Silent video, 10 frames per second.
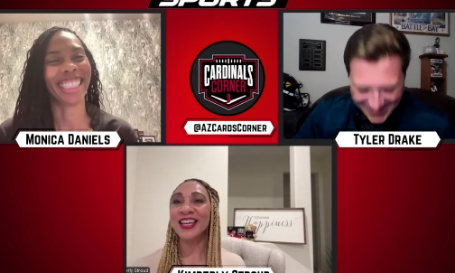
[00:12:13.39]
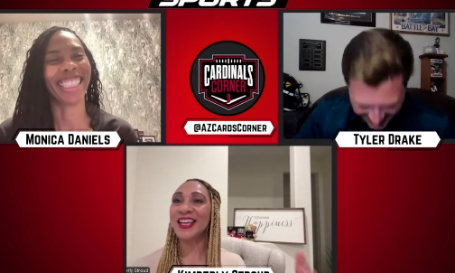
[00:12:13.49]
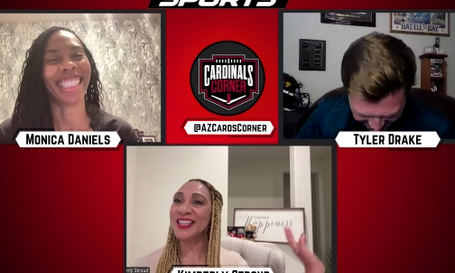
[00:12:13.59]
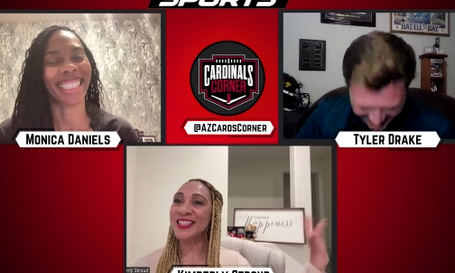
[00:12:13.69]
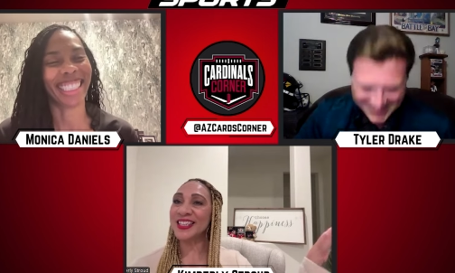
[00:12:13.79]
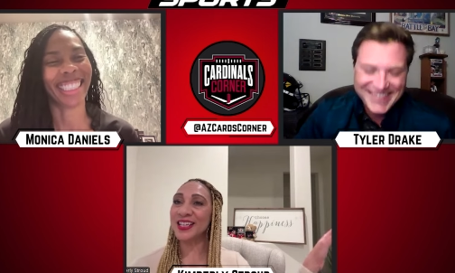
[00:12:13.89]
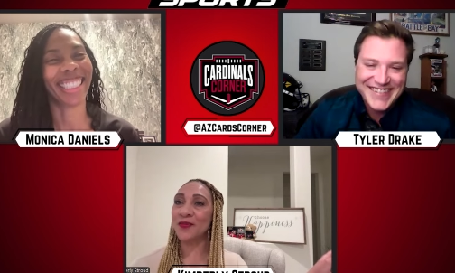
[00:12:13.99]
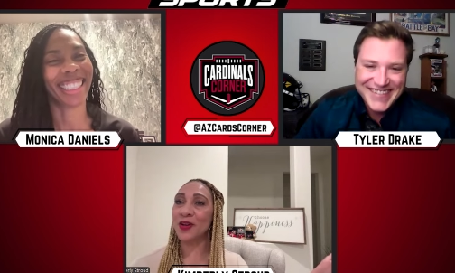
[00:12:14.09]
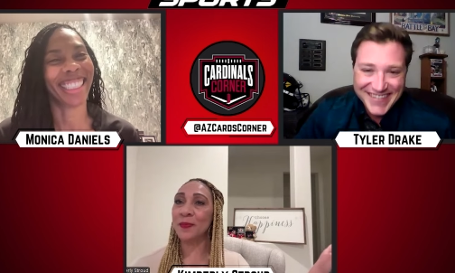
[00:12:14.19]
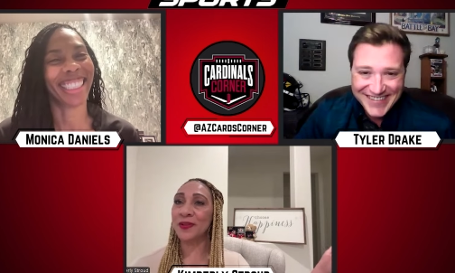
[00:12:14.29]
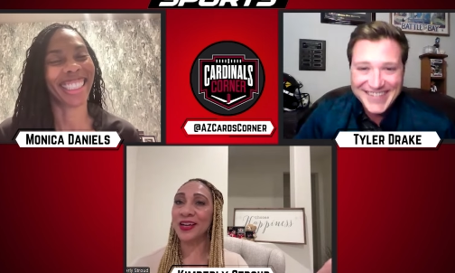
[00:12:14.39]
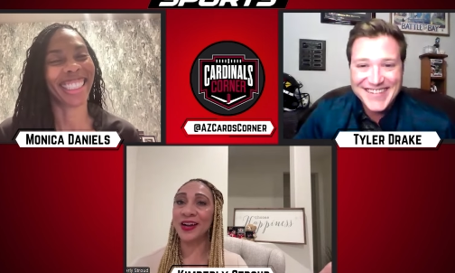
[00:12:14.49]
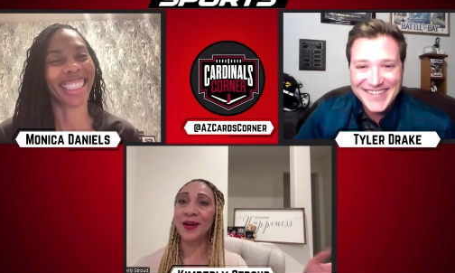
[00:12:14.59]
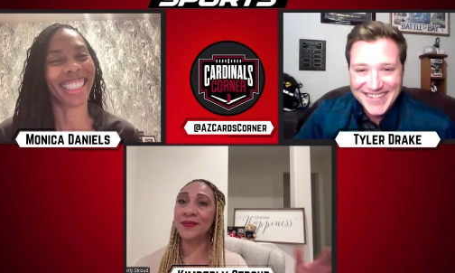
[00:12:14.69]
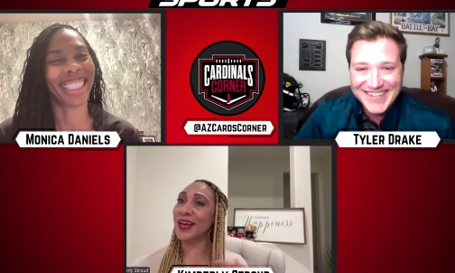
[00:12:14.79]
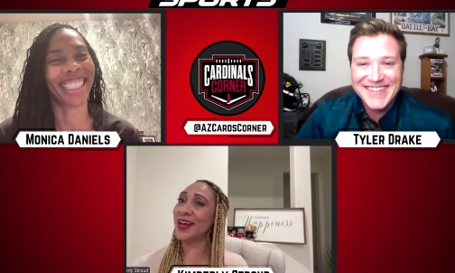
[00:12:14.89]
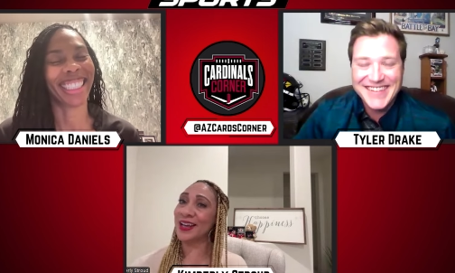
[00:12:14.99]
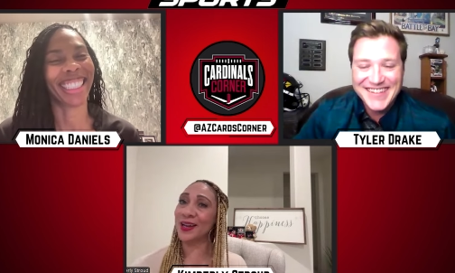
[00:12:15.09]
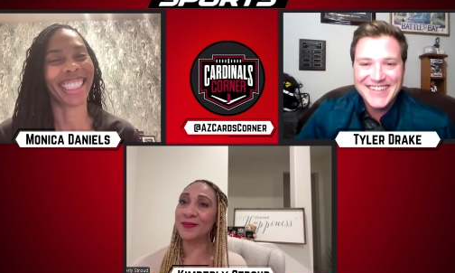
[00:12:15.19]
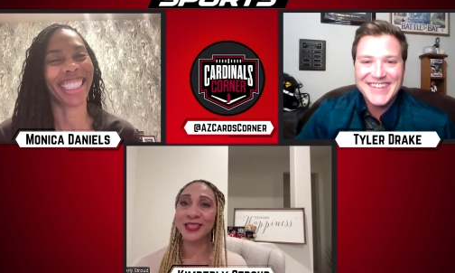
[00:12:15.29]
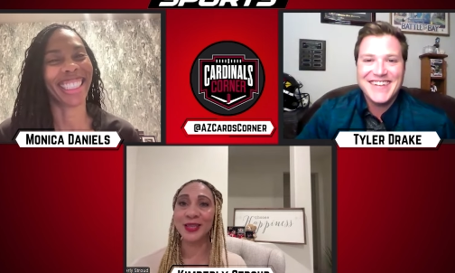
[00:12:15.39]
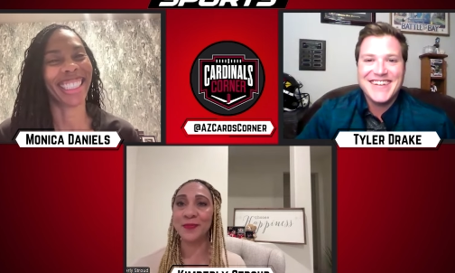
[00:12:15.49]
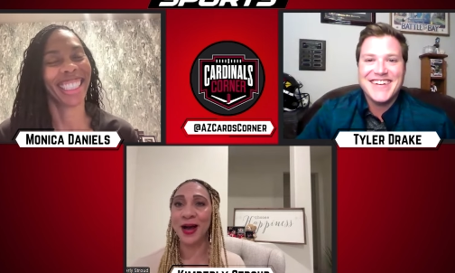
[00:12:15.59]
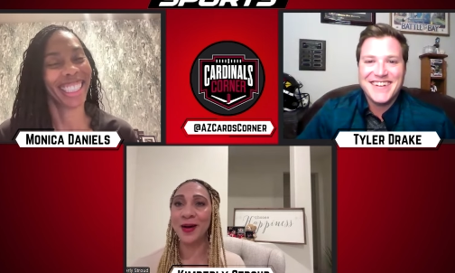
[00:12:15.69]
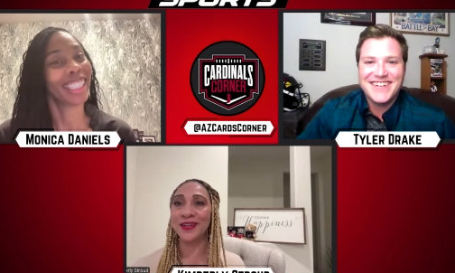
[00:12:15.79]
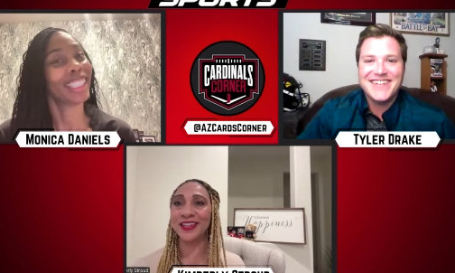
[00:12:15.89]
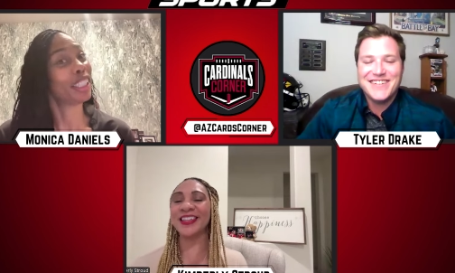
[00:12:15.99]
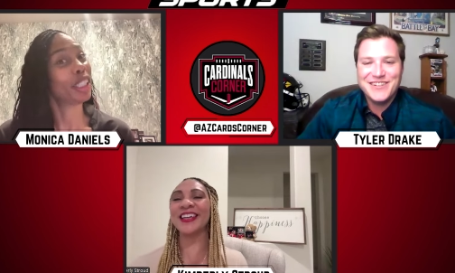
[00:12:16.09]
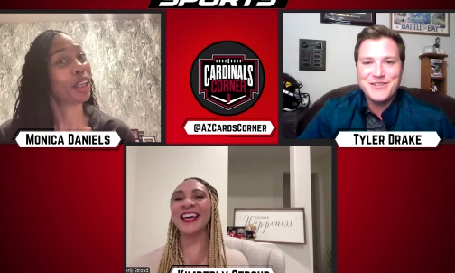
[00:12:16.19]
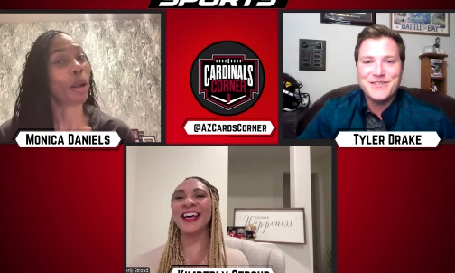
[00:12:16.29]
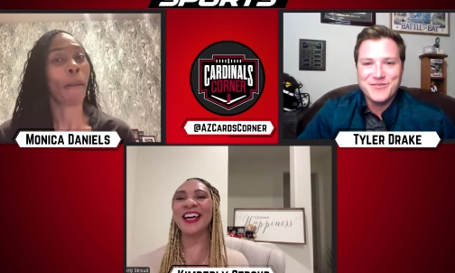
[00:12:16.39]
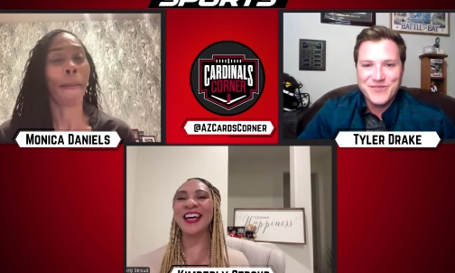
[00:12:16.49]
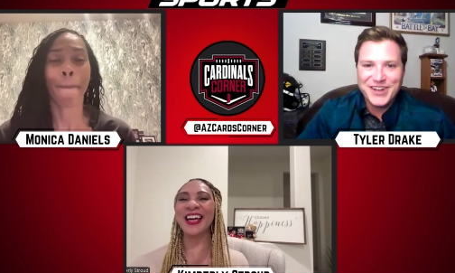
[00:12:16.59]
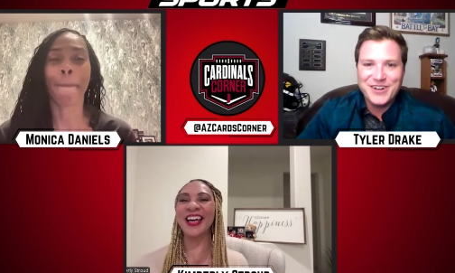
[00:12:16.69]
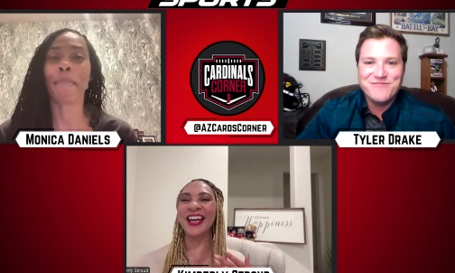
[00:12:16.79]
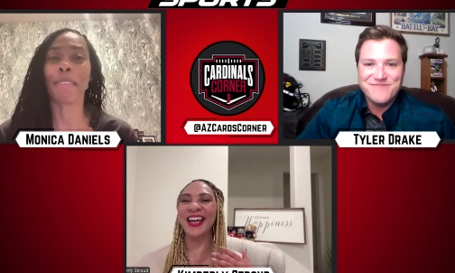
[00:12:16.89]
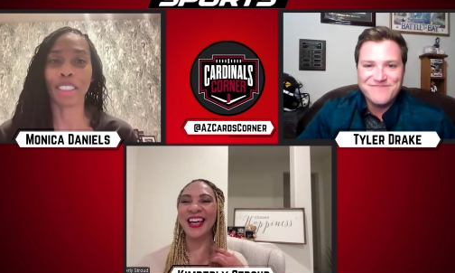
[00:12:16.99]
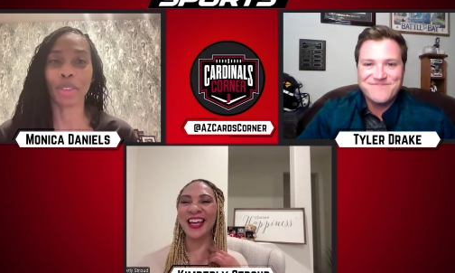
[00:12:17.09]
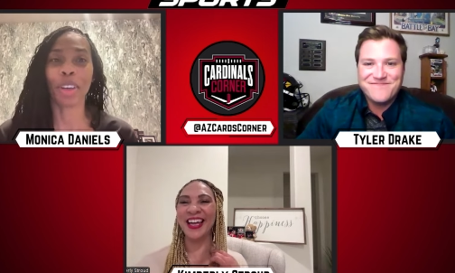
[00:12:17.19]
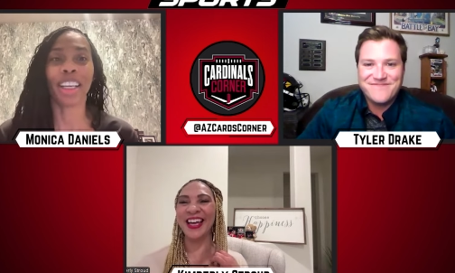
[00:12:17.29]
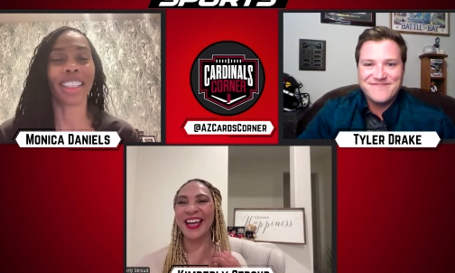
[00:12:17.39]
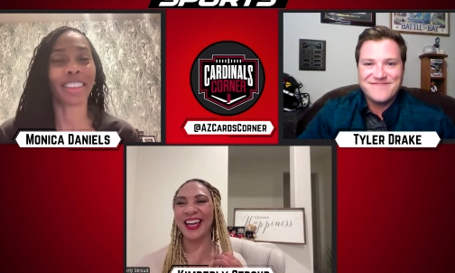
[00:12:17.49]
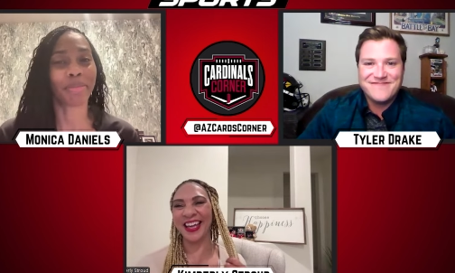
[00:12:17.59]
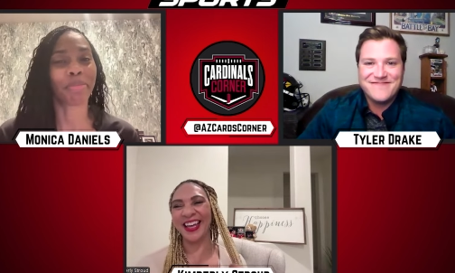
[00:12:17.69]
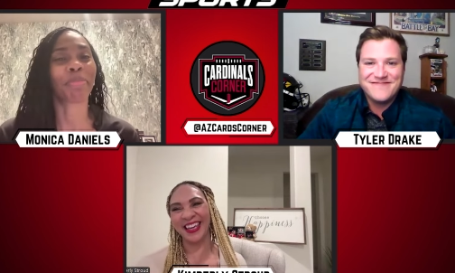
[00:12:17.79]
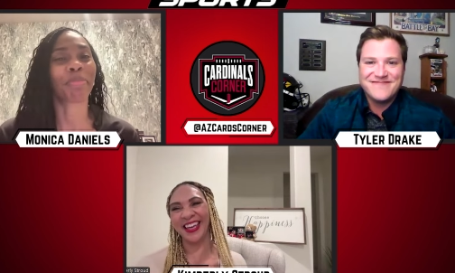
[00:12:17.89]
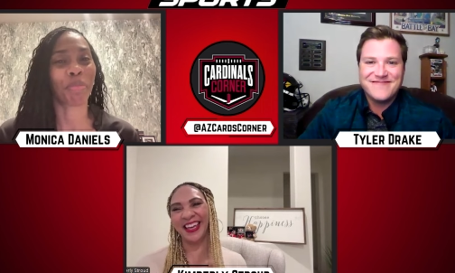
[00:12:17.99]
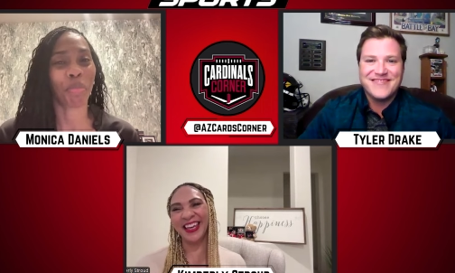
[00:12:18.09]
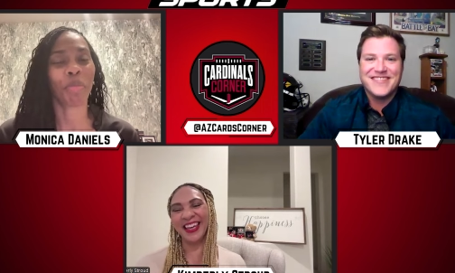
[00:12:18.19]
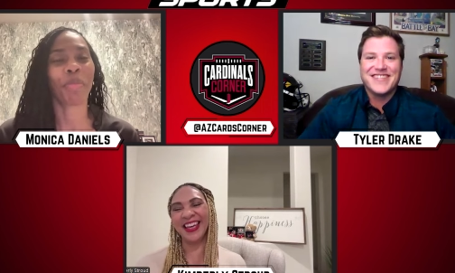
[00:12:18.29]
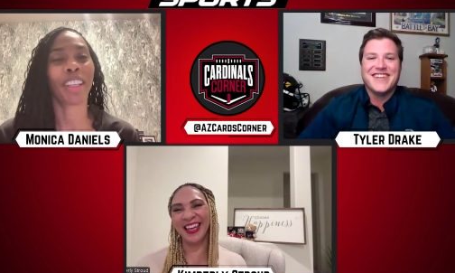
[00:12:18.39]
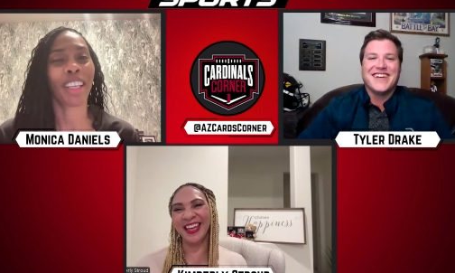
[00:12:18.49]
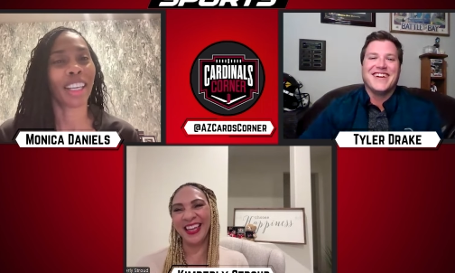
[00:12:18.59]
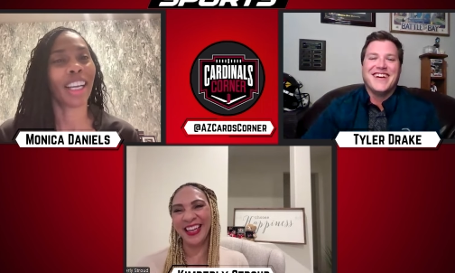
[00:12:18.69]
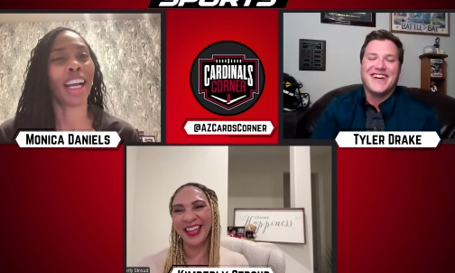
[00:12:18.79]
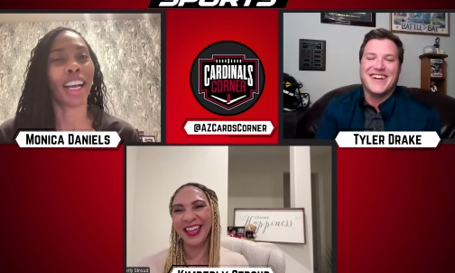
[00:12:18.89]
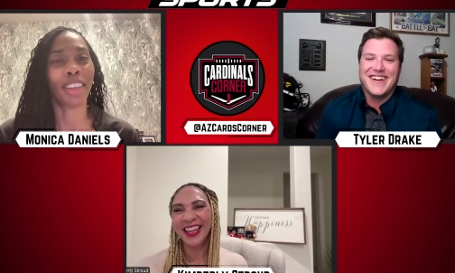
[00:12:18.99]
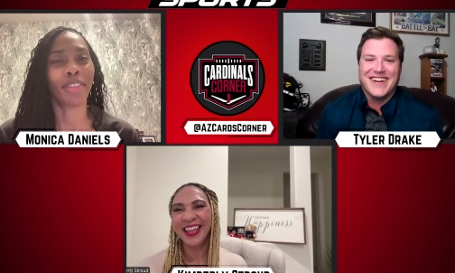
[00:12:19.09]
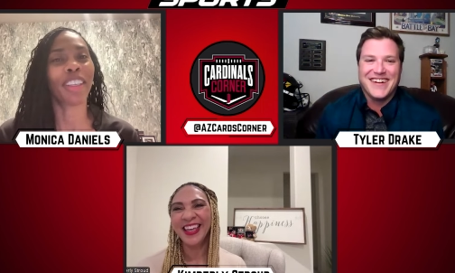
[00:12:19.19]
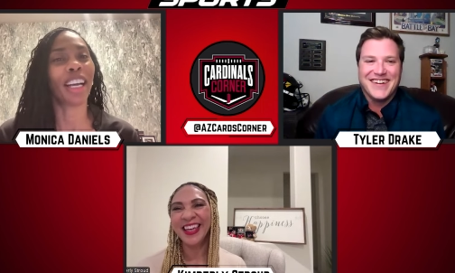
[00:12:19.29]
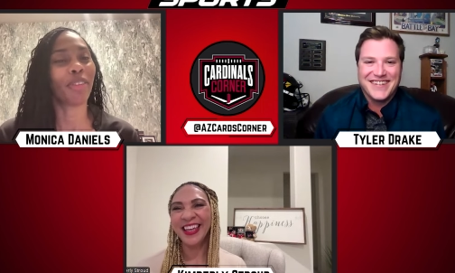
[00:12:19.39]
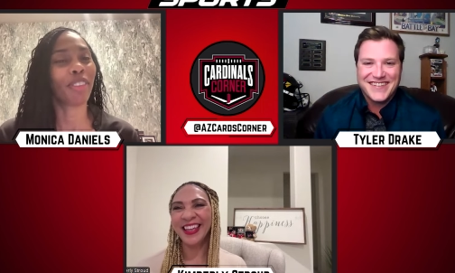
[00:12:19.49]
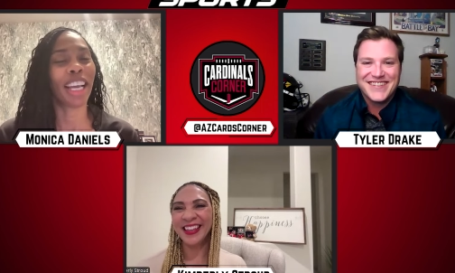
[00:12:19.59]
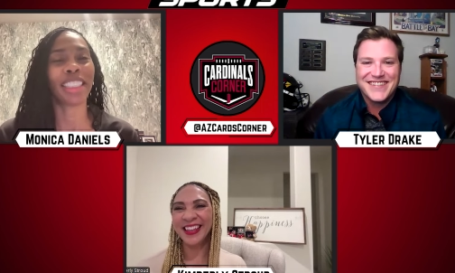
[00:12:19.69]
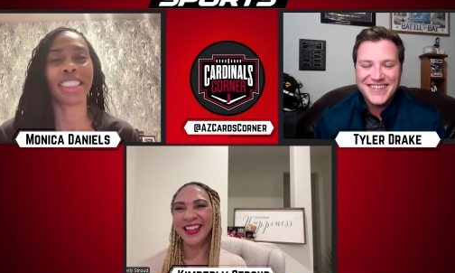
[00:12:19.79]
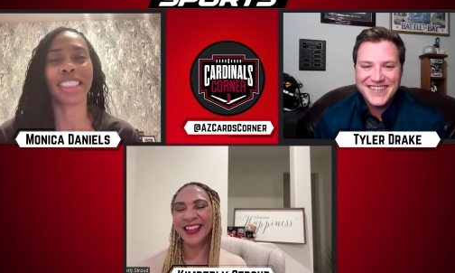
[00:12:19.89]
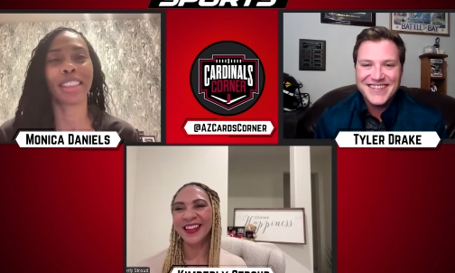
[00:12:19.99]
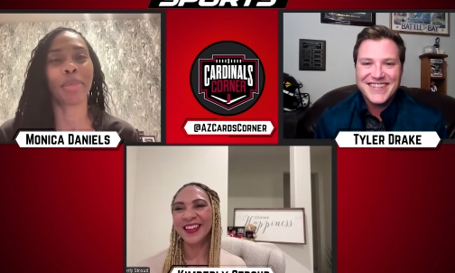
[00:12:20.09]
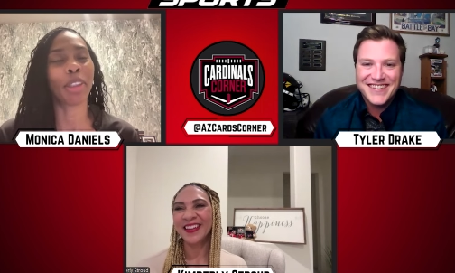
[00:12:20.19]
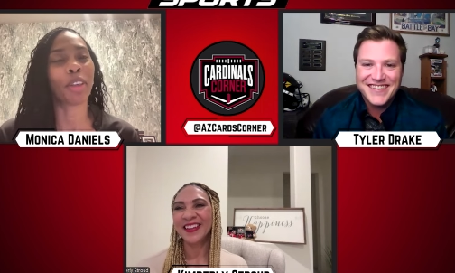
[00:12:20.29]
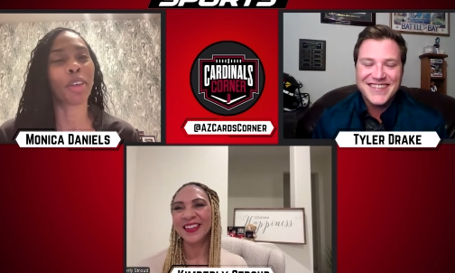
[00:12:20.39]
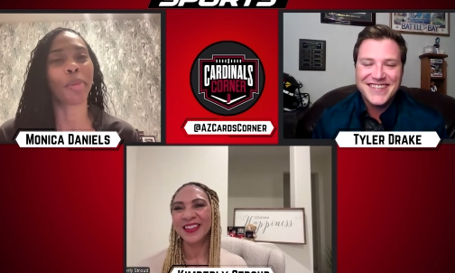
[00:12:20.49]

Speaker 1: son is the NFL player. I'm not. I'm just the mama." nope.
Speaker 2: That's right. I, have gotten similar